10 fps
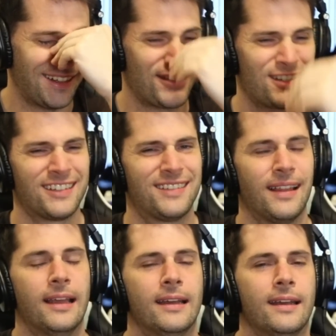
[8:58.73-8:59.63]
they're just
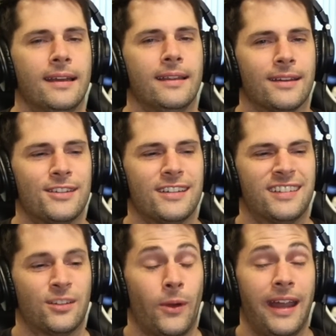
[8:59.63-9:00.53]
they're
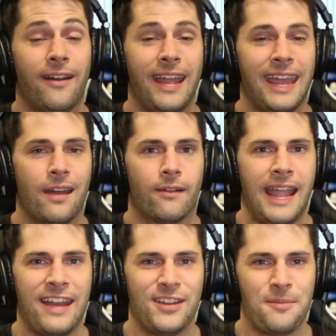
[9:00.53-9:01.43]
just swearing at
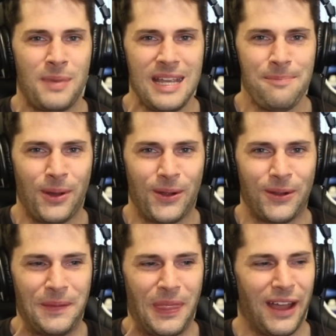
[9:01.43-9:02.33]
random
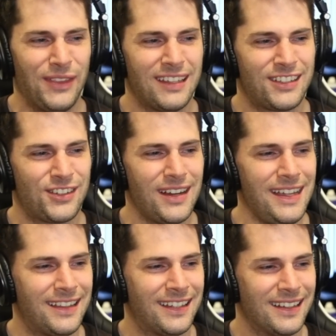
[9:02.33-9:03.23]
people on the
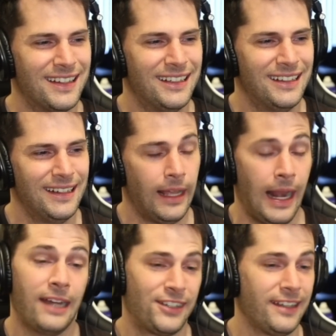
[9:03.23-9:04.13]
street. And
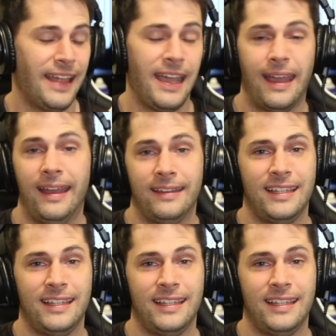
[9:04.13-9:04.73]
actually, that guy